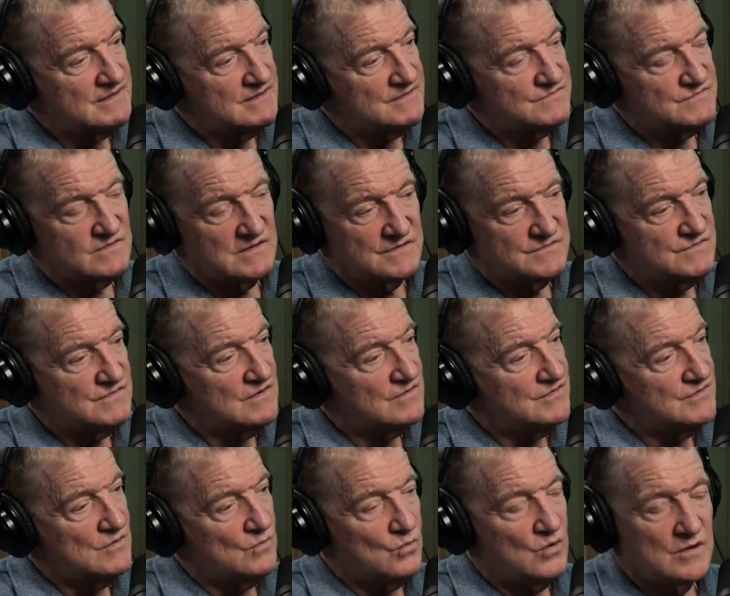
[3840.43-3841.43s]
Let's hear,
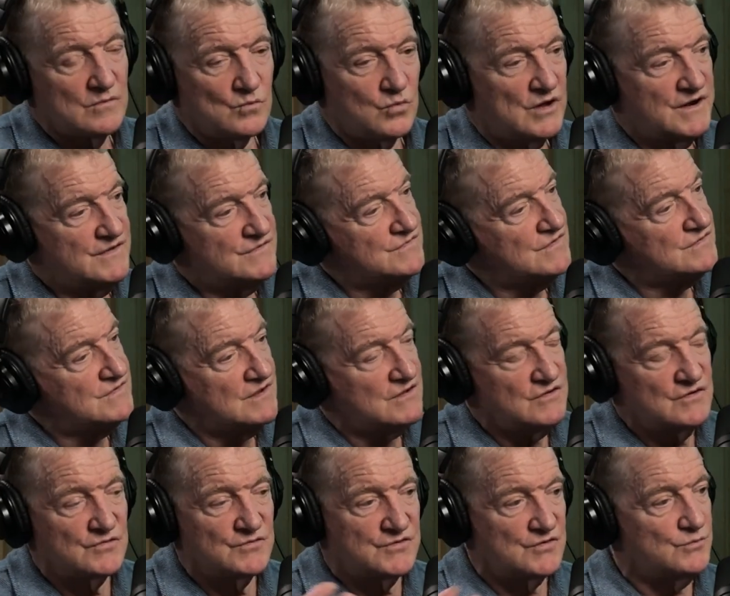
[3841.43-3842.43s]
what is it that
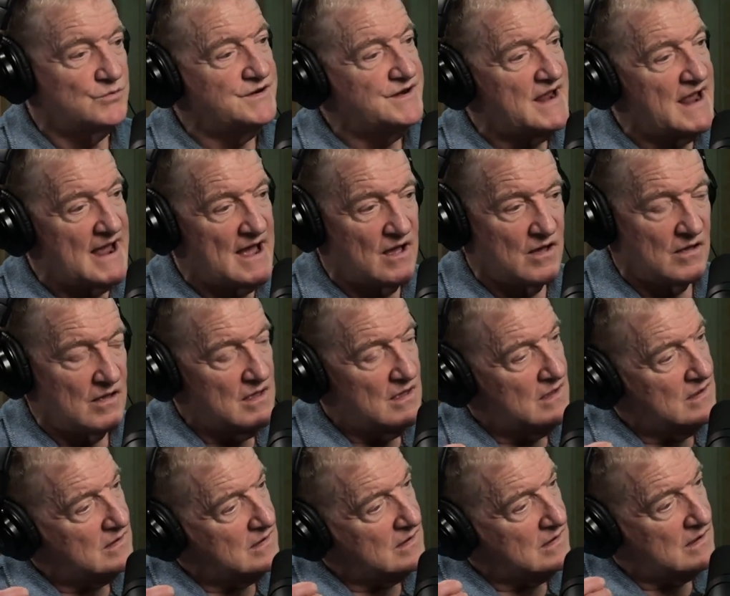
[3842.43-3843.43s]
you're doing now,
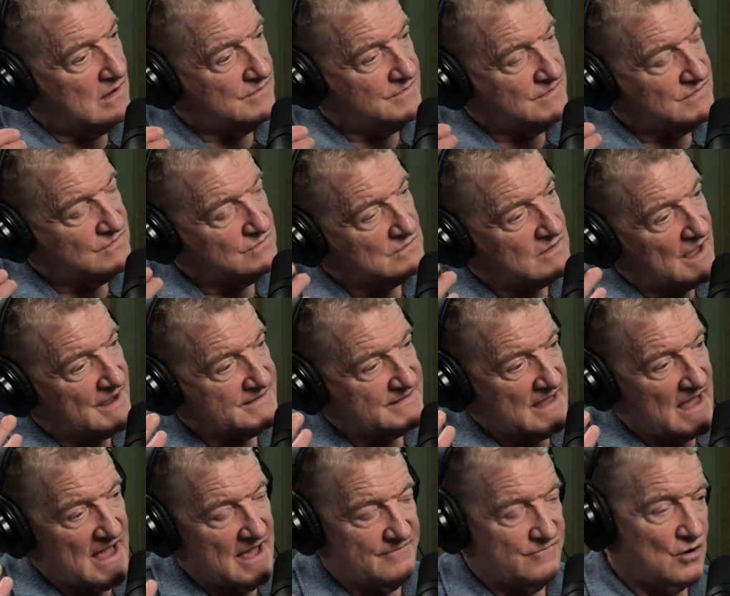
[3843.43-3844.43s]
that you'd like to
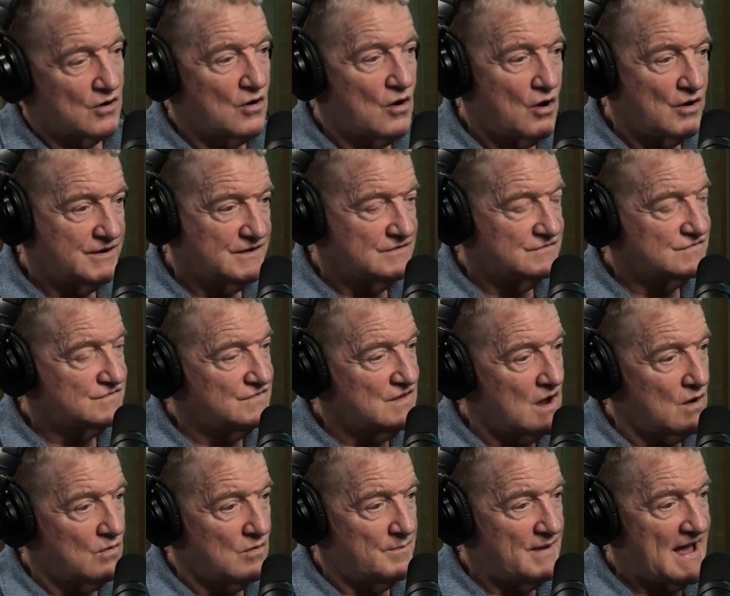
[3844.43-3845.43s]
have our audience
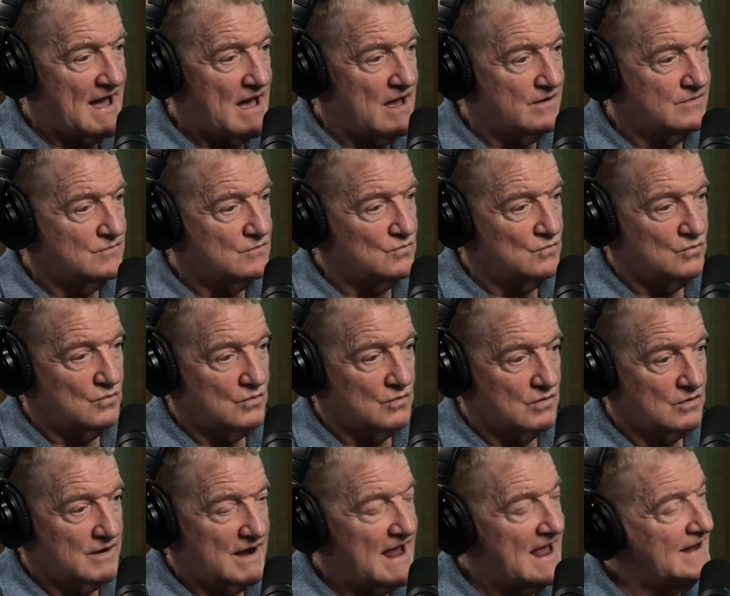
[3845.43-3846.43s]
know about,
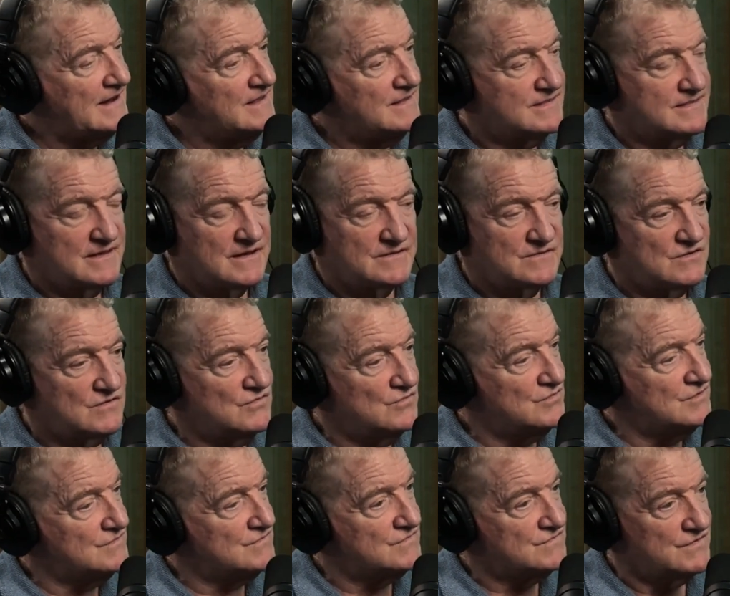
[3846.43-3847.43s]
or anything that you
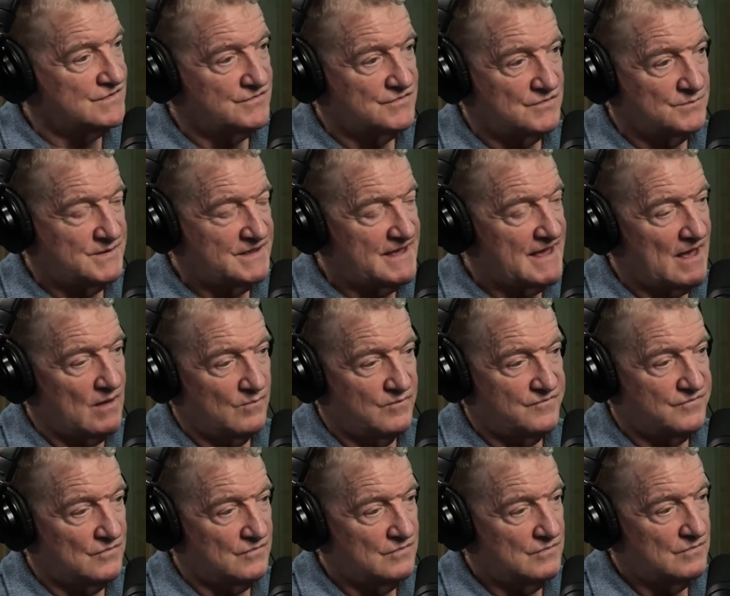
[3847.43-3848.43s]
consider to be
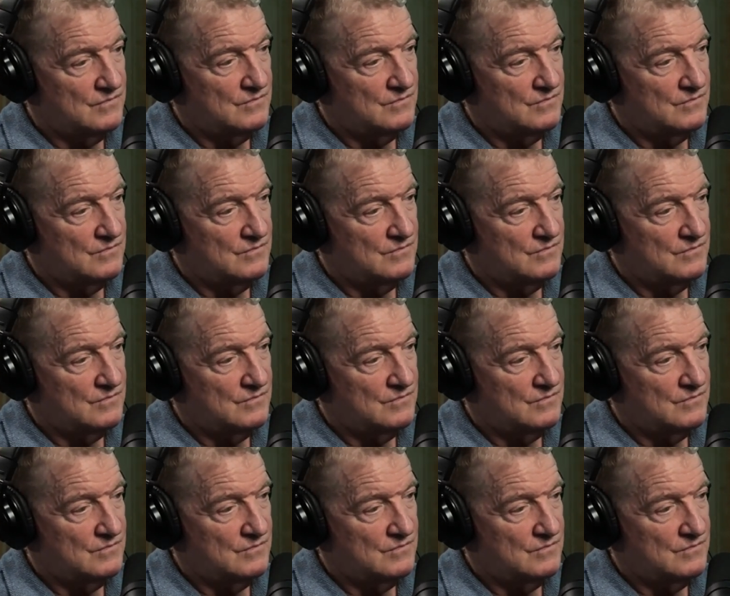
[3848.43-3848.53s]
helpful?